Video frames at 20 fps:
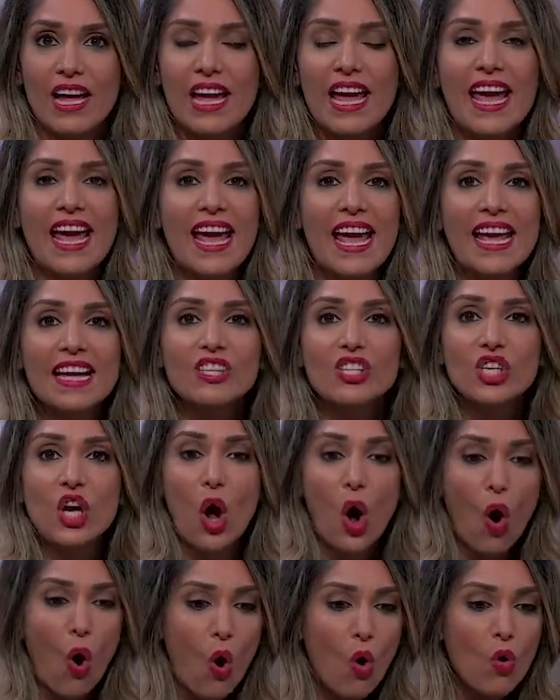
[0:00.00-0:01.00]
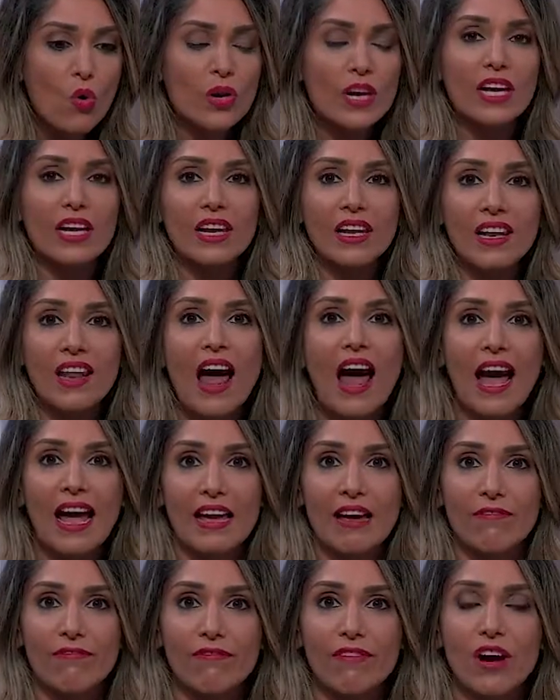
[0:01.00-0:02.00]
his own
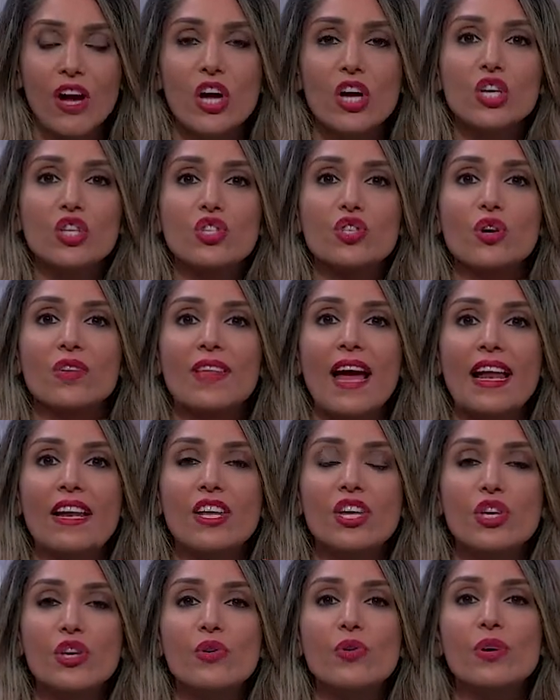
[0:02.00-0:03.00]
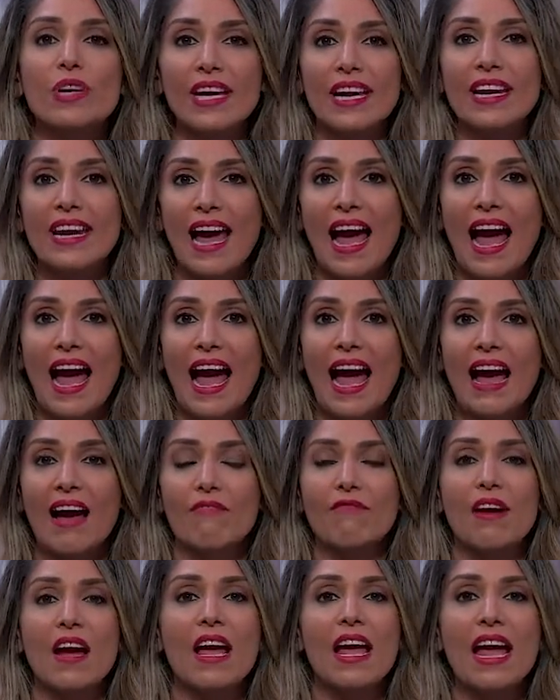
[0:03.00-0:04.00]
life so that you can
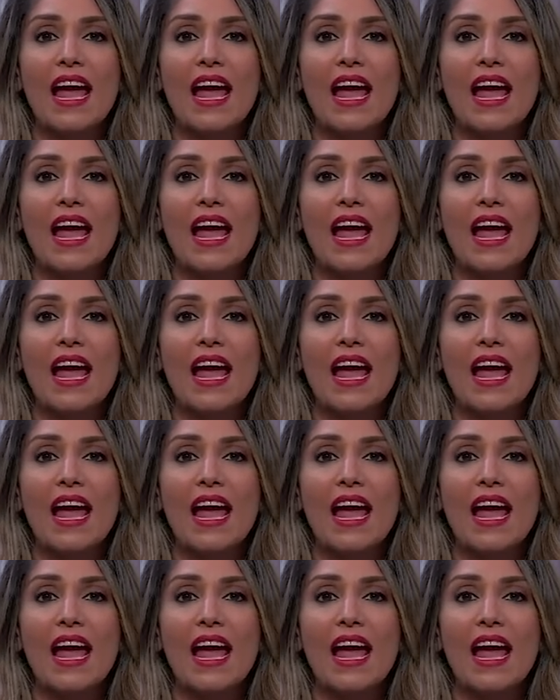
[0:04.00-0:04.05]
have